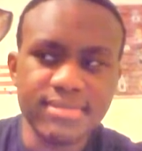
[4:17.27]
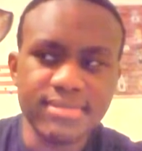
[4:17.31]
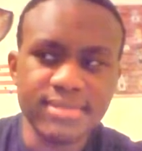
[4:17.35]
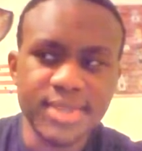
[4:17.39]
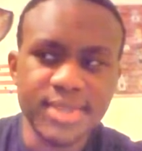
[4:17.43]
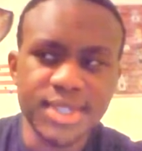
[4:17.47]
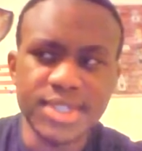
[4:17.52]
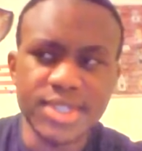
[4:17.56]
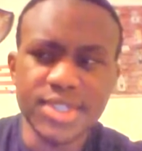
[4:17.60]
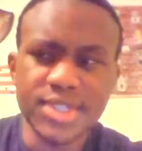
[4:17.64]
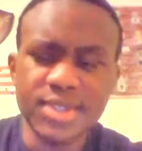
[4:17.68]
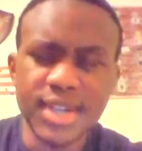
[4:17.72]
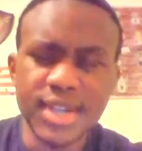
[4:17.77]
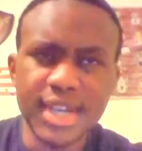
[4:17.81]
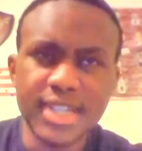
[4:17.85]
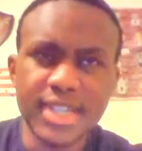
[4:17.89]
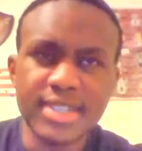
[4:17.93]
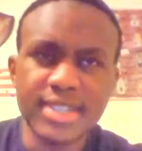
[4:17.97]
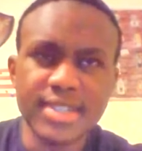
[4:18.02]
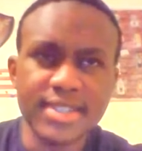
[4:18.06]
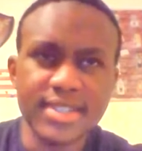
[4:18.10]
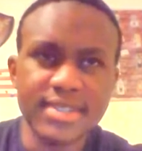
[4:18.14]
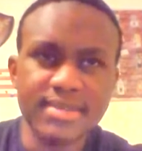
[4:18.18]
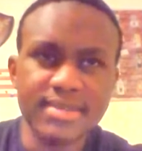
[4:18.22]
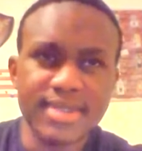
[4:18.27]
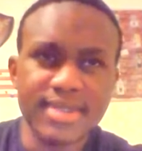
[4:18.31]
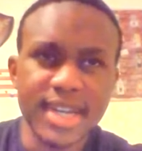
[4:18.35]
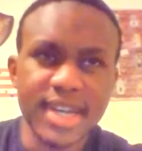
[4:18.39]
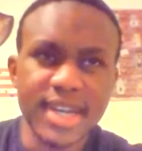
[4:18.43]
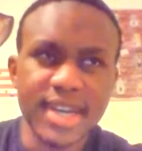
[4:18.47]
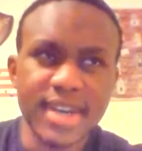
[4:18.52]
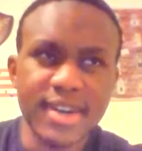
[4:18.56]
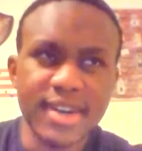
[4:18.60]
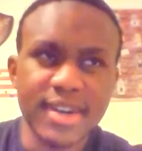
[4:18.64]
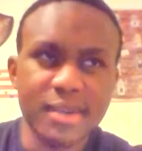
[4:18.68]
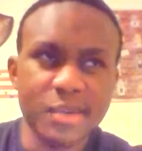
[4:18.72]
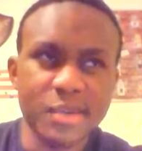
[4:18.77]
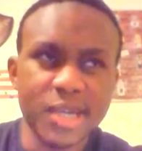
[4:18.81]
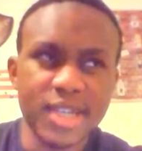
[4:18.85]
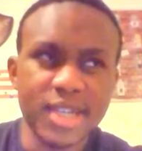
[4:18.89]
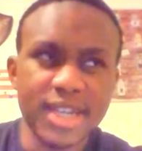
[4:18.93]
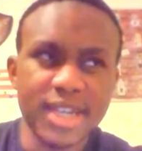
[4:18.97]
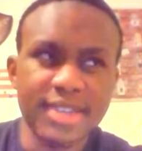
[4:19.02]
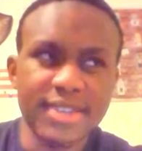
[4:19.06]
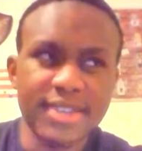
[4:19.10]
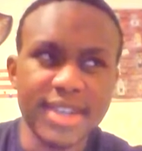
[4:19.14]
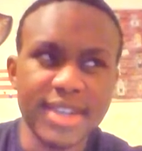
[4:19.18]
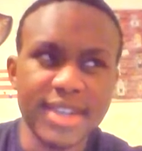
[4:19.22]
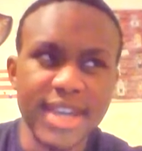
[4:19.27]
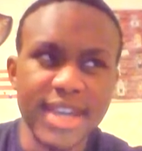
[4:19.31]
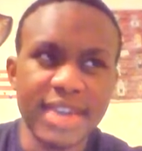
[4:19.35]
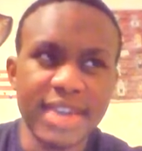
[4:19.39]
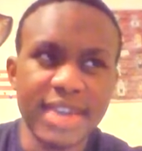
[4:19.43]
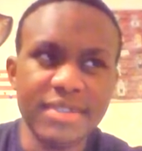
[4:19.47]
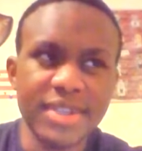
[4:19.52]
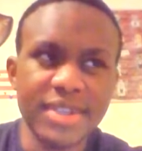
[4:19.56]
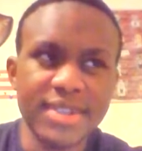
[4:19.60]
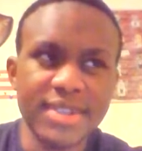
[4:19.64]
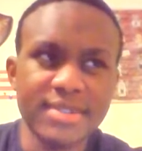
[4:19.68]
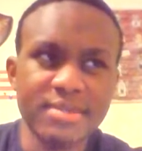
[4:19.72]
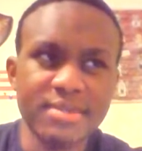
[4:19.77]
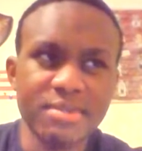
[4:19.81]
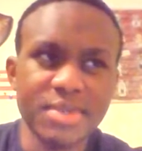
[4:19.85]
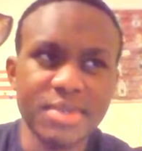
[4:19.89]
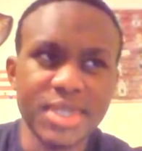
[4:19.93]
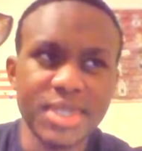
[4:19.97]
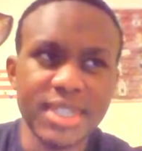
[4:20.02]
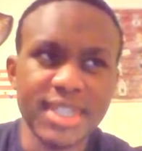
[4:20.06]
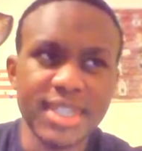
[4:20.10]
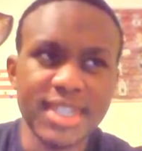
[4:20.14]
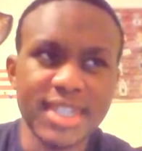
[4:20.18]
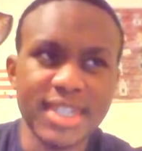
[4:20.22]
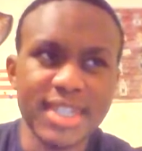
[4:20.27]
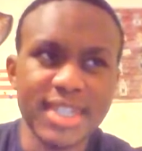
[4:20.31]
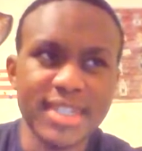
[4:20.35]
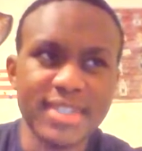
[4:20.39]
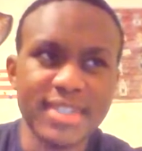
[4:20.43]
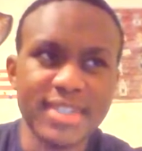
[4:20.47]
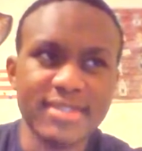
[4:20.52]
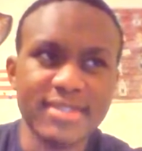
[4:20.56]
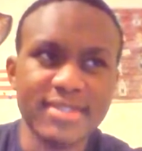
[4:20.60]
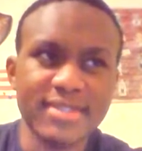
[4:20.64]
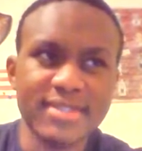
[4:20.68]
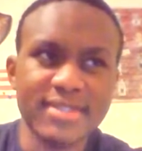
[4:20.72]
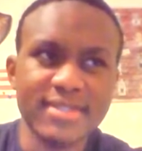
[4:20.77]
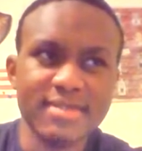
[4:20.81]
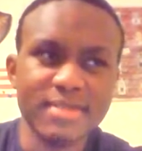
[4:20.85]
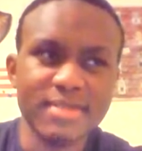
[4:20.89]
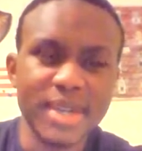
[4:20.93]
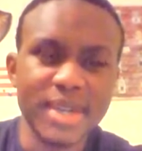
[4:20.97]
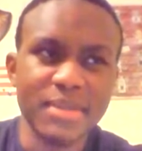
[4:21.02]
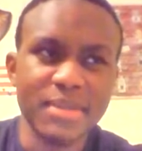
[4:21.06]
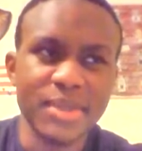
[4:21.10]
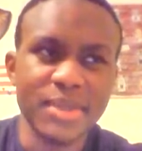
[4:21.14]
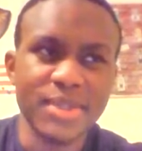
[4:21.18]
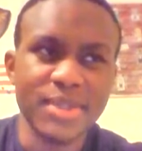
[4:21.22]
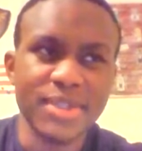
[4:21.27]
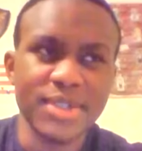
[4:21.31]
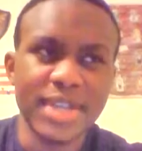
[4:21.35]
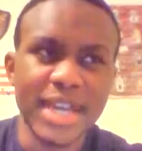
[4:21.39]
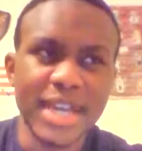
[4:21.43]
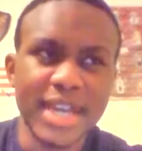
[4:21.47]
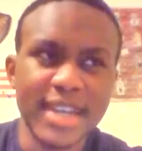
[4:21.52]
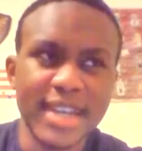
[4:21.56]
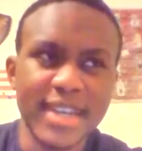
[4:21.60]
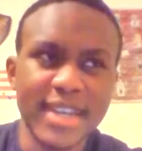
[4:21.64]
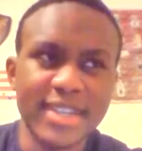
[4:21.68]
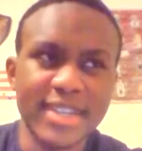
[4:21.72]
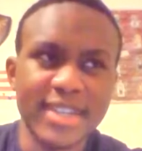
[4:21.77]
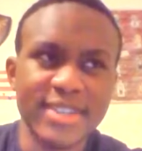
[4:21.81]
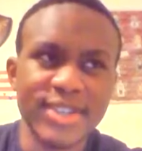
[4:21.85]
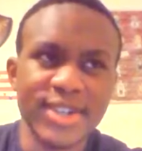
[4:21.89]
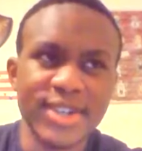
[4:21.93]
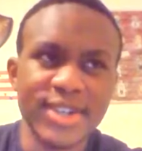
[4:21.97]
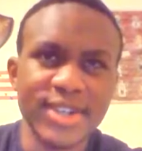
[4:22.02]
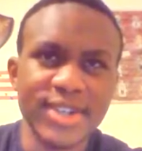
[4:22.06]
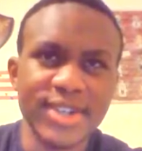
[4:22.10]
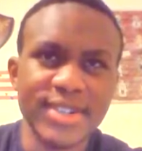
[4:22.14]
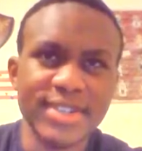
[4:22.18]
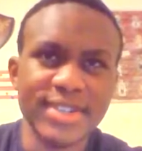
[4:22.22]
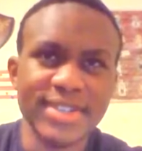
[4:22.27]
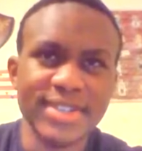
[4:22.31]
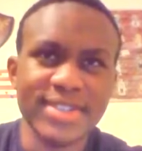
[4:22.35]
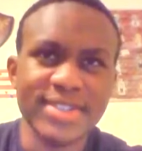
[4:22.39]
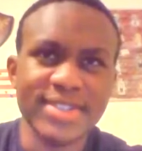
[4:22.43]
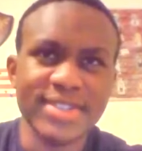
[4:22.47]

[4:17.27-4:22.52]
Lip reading: which is strange because all my life I haven't. But then again, my mother had a dog.